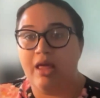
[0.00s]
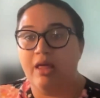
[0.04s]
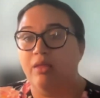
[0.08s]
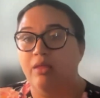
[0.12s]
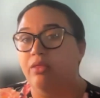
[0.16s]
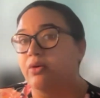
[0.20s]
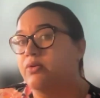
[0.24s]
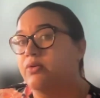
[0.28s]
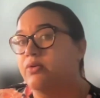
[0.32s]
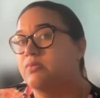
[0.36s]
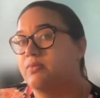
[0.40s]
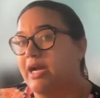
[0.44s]

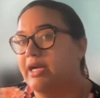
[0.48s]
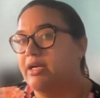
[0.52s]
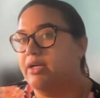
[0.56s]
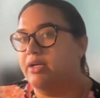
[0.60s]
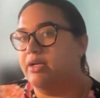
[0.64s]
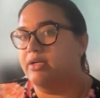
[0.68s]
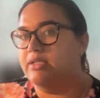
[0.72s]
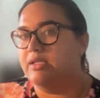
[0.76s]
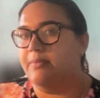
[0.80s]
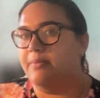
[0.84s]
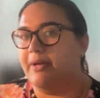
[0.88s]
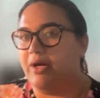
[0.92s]
those
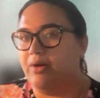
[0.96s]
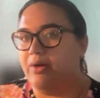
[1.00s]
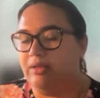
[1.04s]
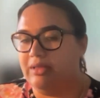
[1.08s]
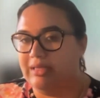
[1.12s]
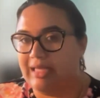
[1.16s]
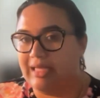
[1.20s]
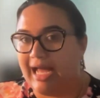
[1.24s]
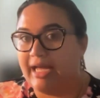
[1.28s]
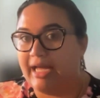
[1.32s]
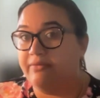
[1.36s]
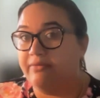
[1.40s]
records about
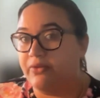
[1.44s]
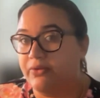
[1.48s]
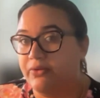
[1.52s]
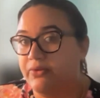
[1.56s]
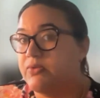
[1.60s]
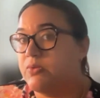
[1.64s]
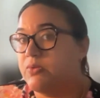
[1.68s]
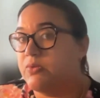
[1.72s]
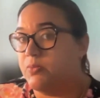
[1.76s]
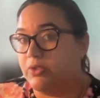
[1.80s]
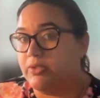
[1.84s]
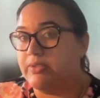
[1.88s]
live
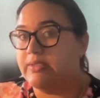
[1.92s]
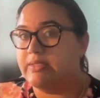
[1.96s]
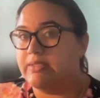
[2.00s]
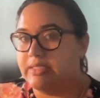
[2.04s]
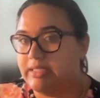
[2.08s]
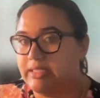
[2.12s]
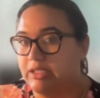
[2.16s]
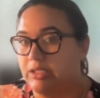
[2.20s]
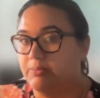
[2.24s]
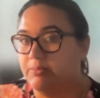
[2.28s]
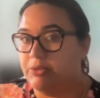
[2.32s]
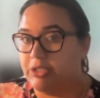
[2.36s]
views will
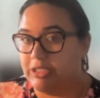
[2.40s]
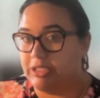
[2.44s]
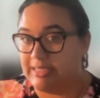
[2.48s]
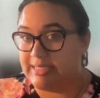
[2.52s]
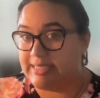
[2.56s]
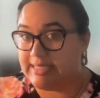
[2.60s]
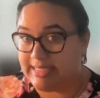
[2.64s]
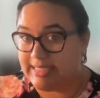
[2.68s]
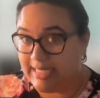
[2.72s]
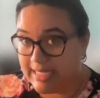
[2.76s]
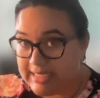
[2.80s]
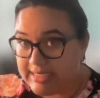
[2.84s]
still
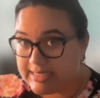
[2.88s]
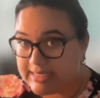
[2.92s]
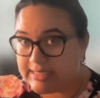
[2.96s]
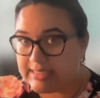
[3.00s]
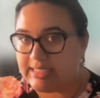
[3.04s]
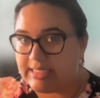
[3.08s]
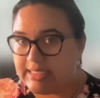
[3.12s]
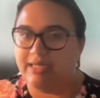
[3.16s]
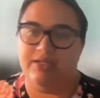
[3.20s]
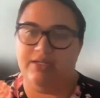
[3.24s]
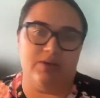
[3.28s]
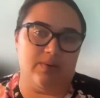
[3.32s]
persist,
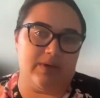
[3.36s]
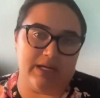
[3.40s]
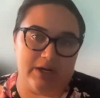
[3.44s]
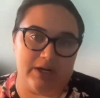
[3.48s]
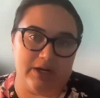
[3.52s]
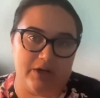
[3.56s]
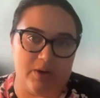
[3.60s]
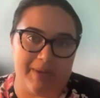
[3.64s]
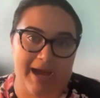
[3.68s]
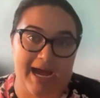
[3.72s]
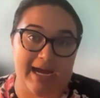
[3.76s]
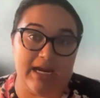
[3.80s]
and you can
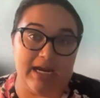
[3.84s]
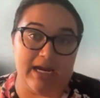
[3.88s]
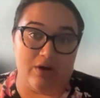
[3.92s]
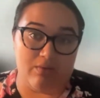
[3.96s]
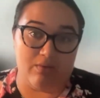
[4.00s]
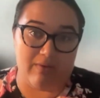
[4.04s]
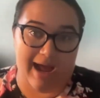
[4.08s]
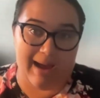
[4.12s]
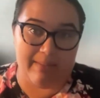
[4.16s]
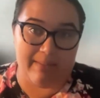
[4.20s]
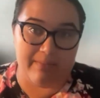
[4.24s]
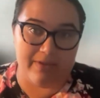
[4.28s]
go back and
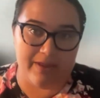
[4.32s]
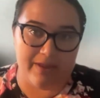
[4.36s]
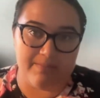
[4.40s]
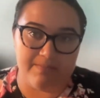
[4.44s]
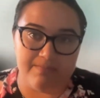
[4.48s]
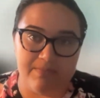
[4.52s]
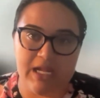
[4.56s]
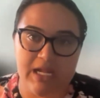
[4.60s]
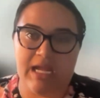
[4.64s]
grab them.